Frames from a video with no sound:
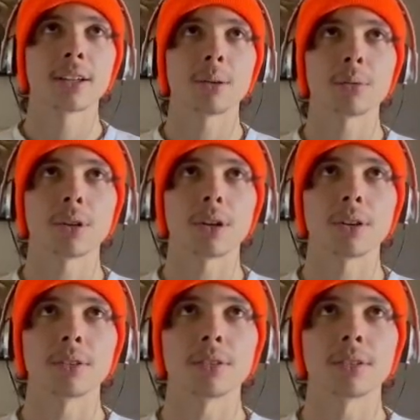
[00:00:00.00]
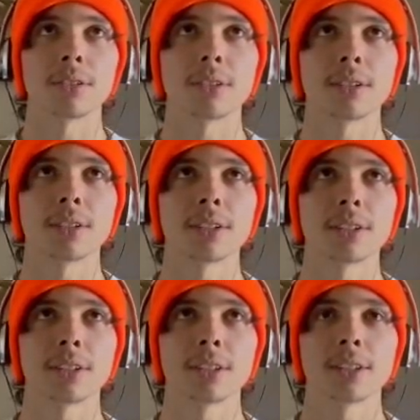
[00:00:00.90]
I'm gone.
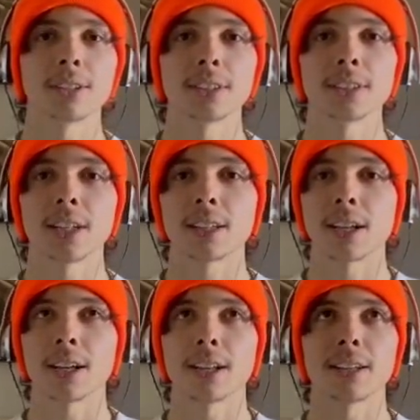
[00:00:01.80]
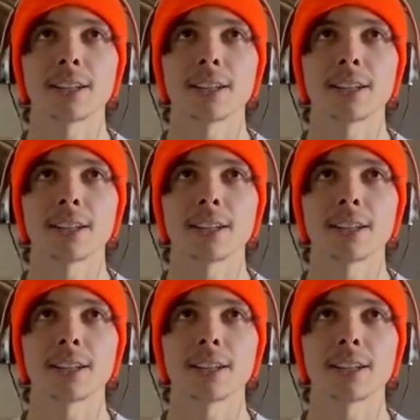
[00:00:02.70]
Just like that.